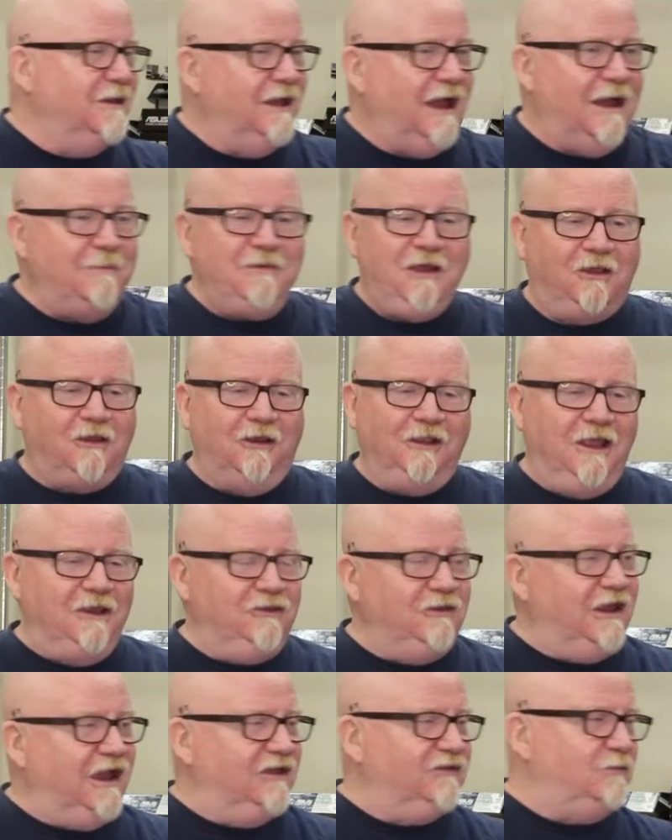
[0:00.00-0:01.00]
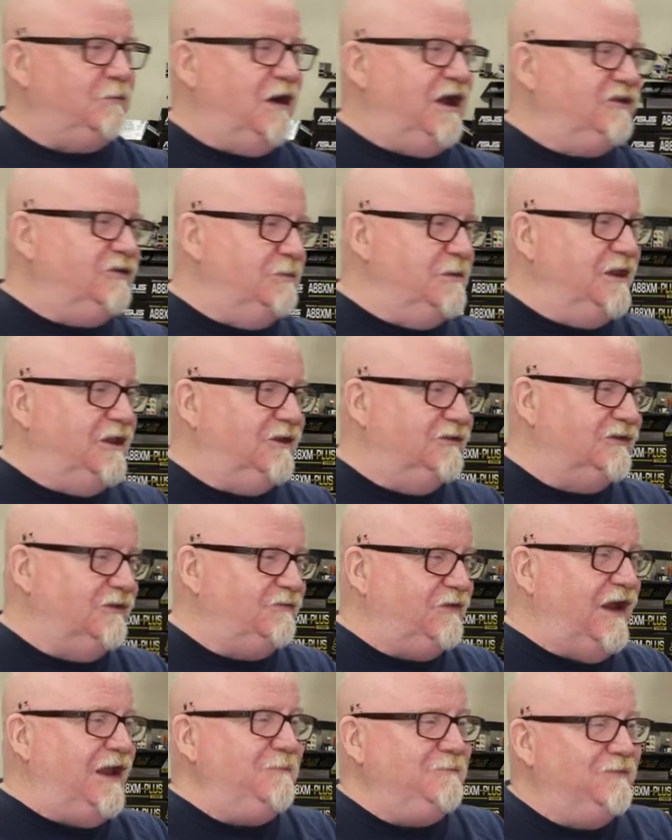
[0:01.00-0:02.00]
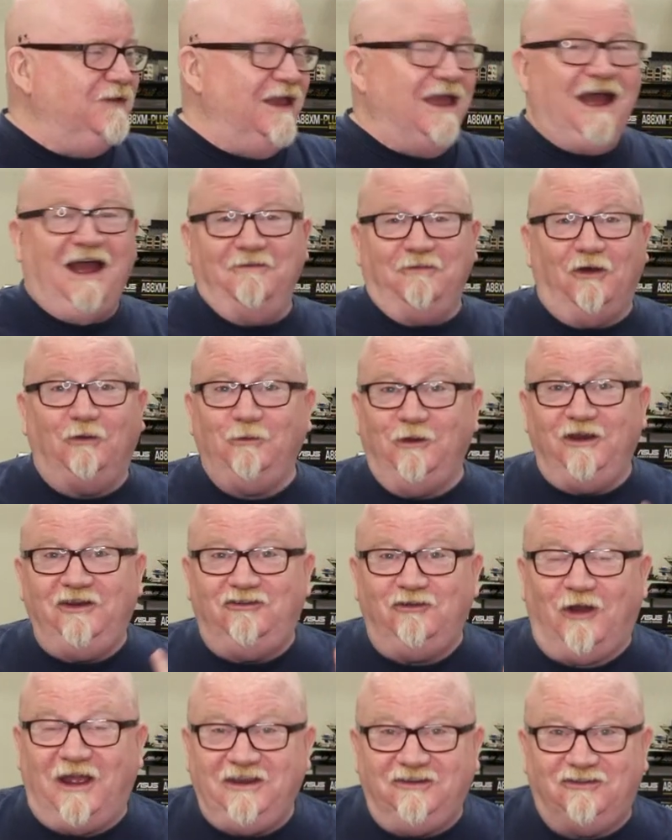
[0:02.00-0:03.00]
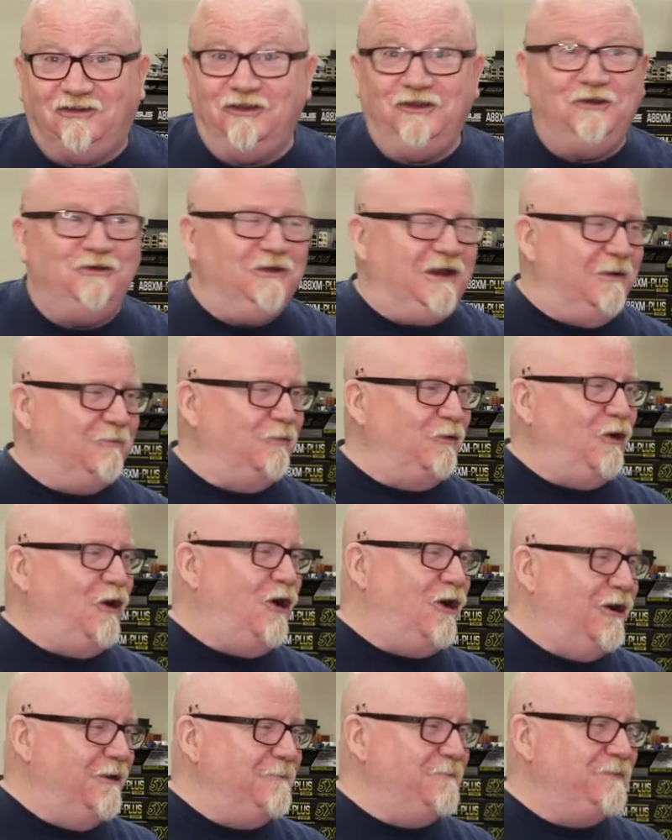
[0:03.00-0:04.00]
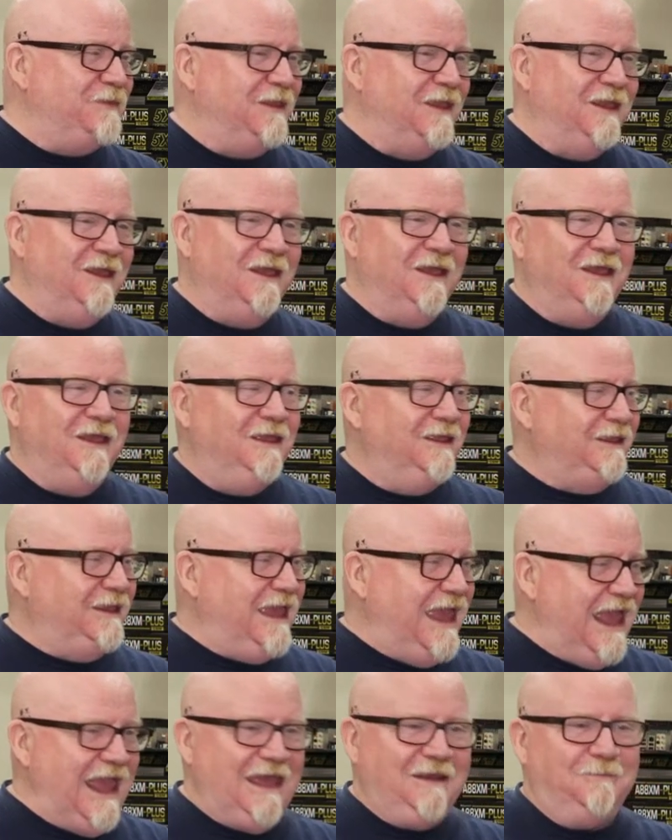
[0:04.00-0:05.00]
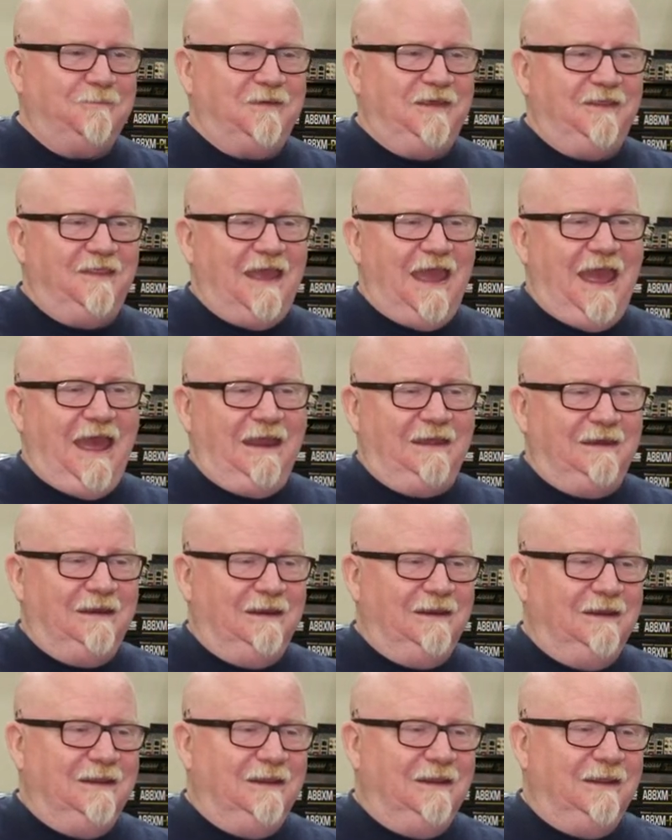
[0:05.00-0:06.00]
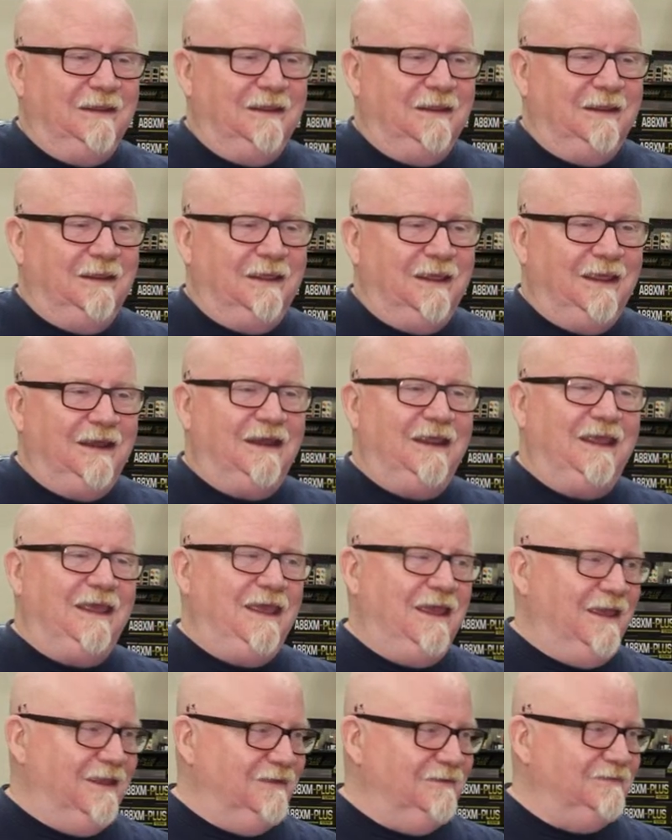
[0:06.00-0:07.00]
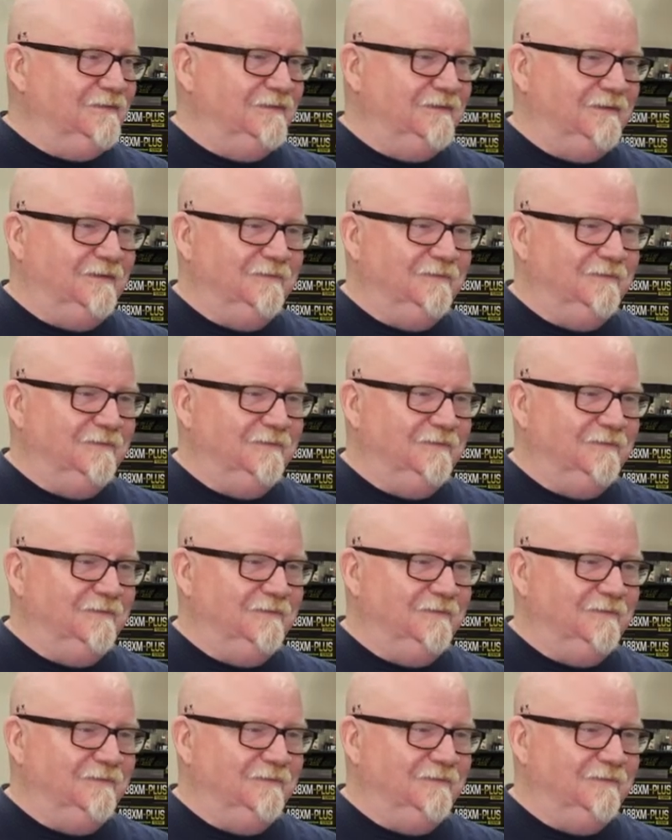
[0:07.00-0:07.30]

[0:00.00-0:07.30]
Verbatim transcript: I'm not gonna let you guys watch me because if I'm, I've already tried two and I'm wrong. Can't be that. It is.